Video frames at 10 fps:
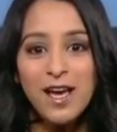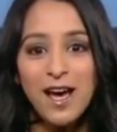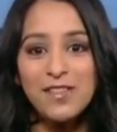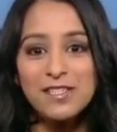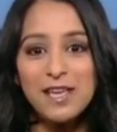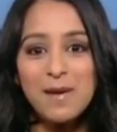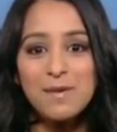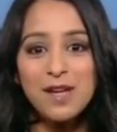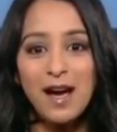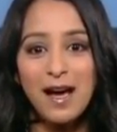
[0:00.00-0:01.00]
At the
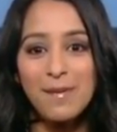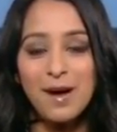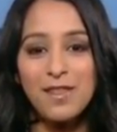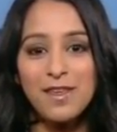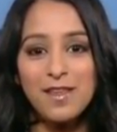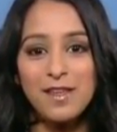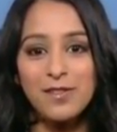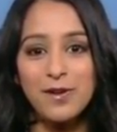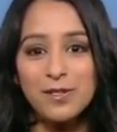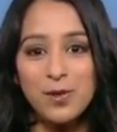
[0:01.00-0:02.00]
same time, I think
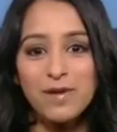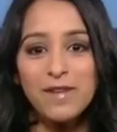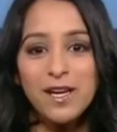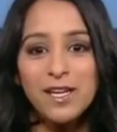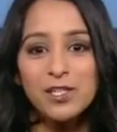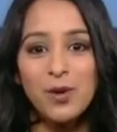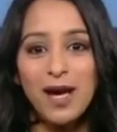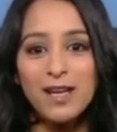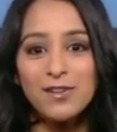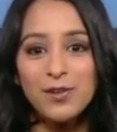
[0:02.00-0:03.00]
that they're sort of
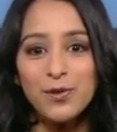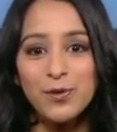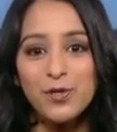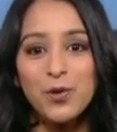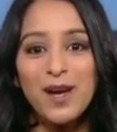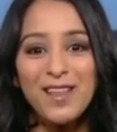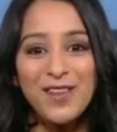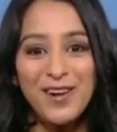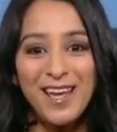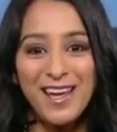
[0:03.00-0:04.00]
trying to train
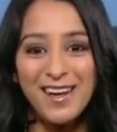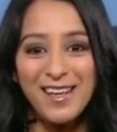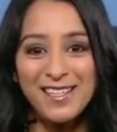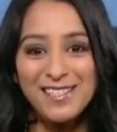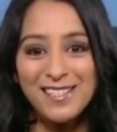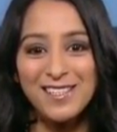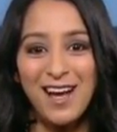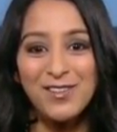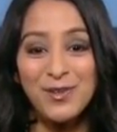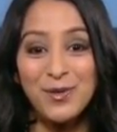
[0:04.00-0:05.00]
their candidates
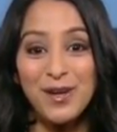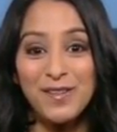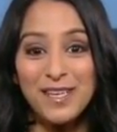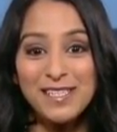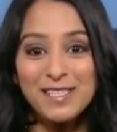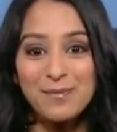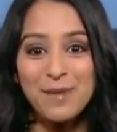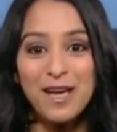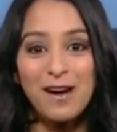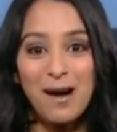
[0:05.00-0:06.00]
not to at least
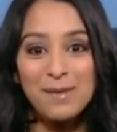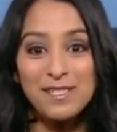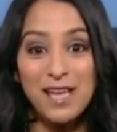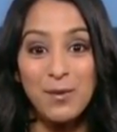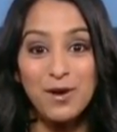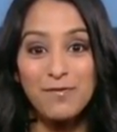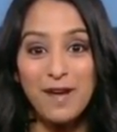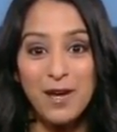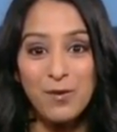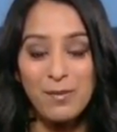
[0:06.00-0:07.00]
make comments that would
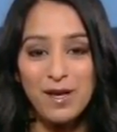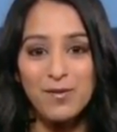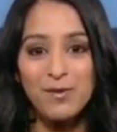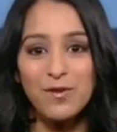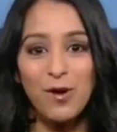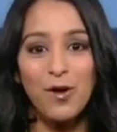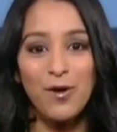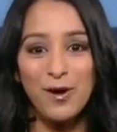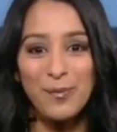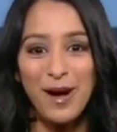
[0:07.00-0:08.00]
offend women. We've all
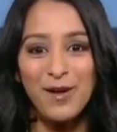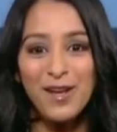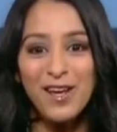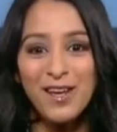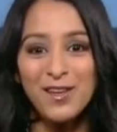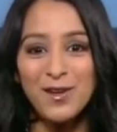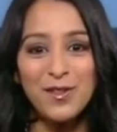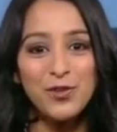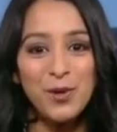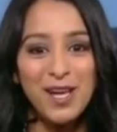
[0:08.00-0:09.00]
heard about, you know,
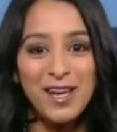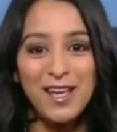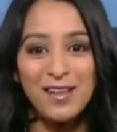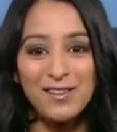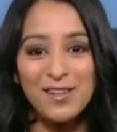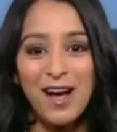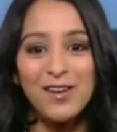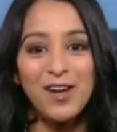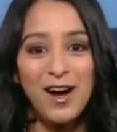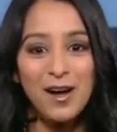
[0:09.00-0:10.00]
the training to
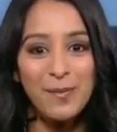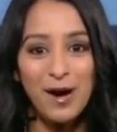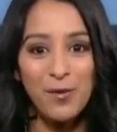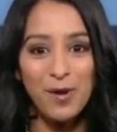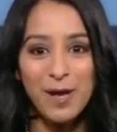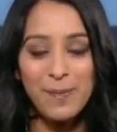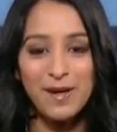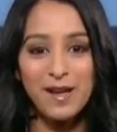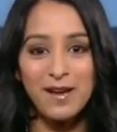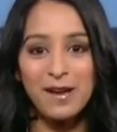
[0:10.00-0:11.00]
not talk about rape
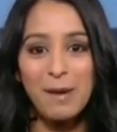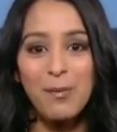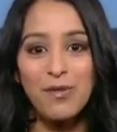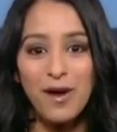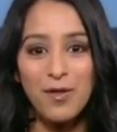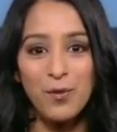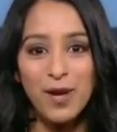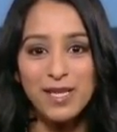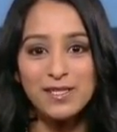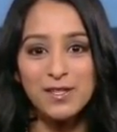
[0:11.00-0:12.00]
and come up with other
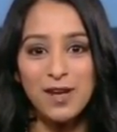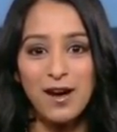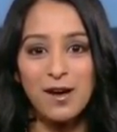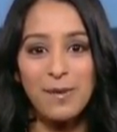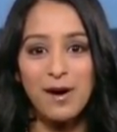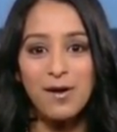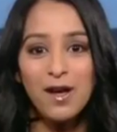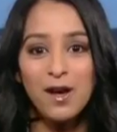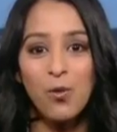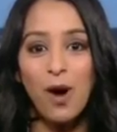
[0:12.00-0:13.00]
ways to talk about
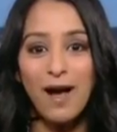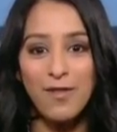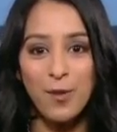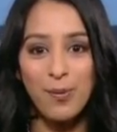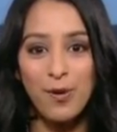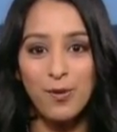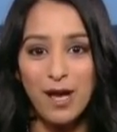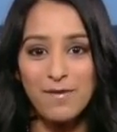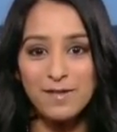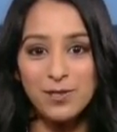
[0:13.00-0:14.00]
why they're
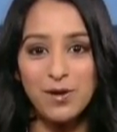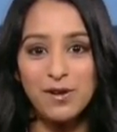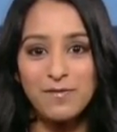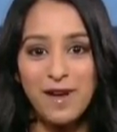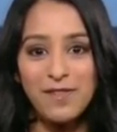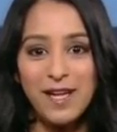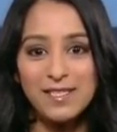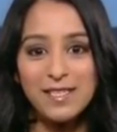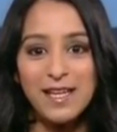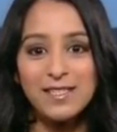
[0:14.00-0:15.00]
pro-life and sort of defend
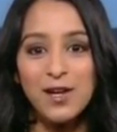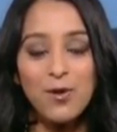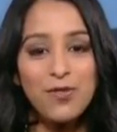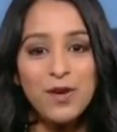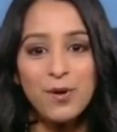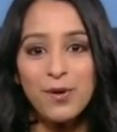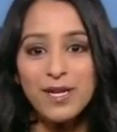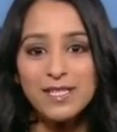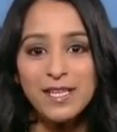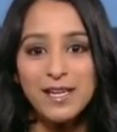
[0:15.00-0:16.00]
that stance. I don't think we're
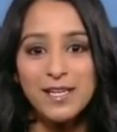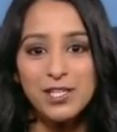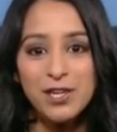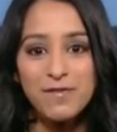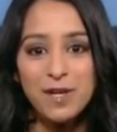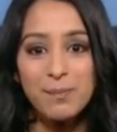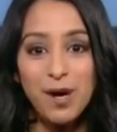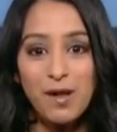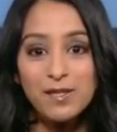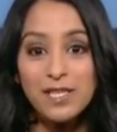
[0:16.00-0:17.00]
going to see any shift in
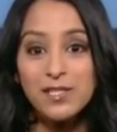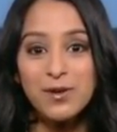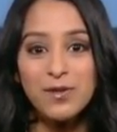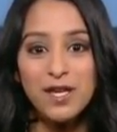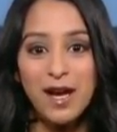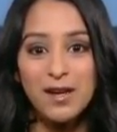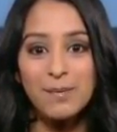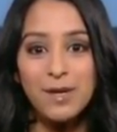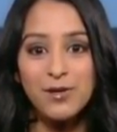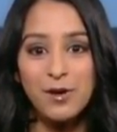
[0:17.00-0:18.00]
policy, certainly not in
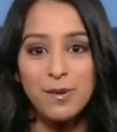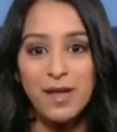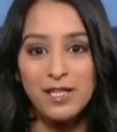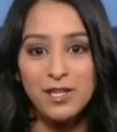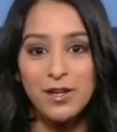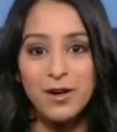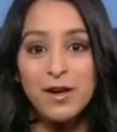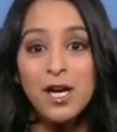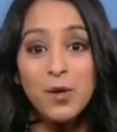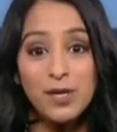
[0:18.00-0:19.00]
a midterm election year,
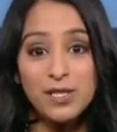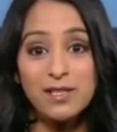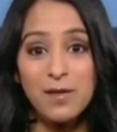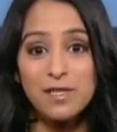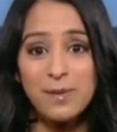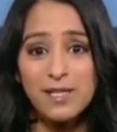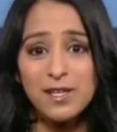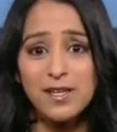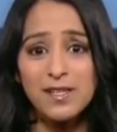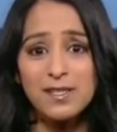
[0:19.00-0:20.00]
which, as others
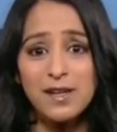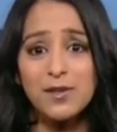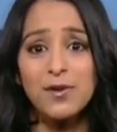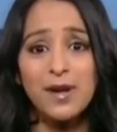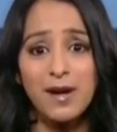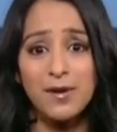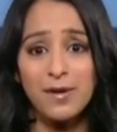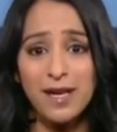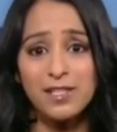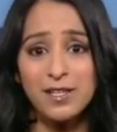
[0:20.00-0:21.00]
mentioned, is a turnout
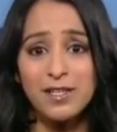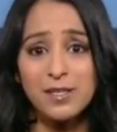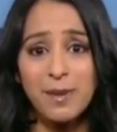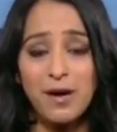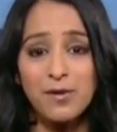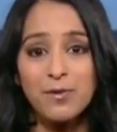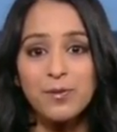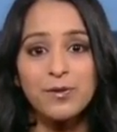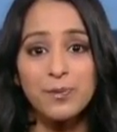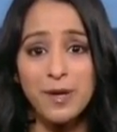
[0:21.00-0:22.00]
election. It's about
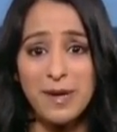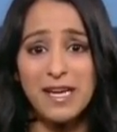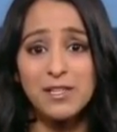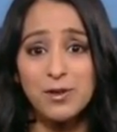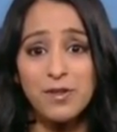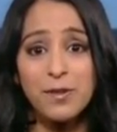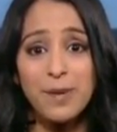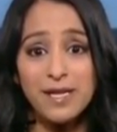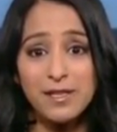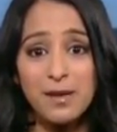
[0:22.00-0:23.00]
making sure that the
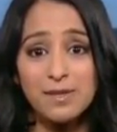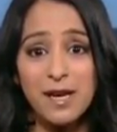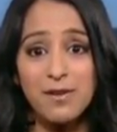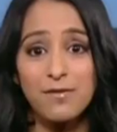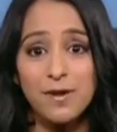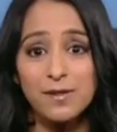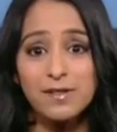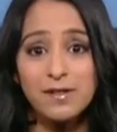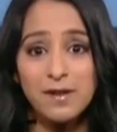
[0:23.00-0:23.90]
base comes out and votes.